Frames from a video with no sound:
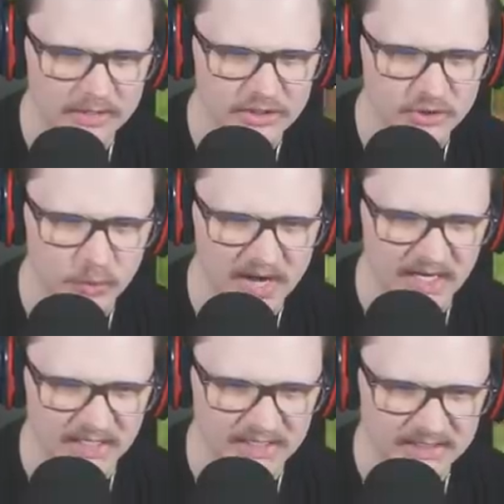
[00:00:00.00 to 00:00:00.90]

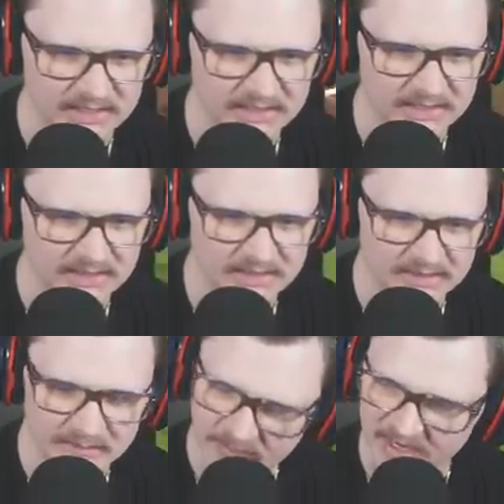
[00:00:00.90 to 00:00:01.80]
swing.
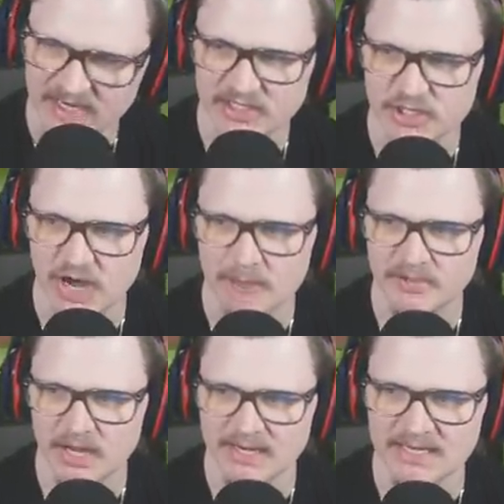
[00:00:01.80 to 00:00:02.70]
But it gets the job
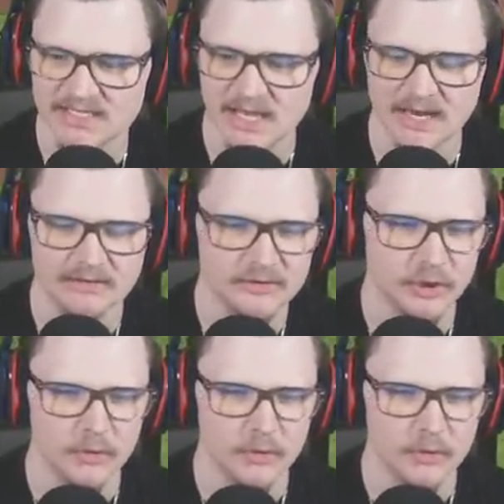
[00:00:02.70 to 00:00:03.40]
done. He's late. Two